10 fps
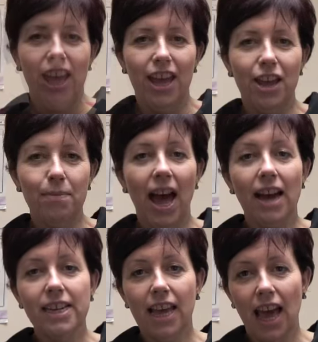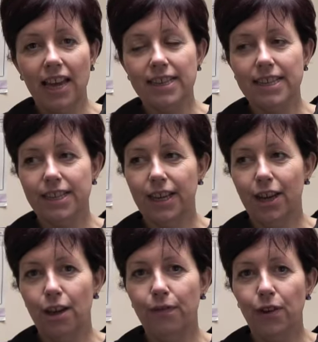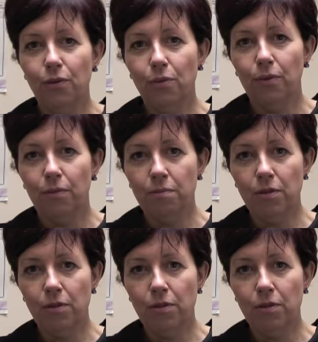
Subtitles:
I had a case a few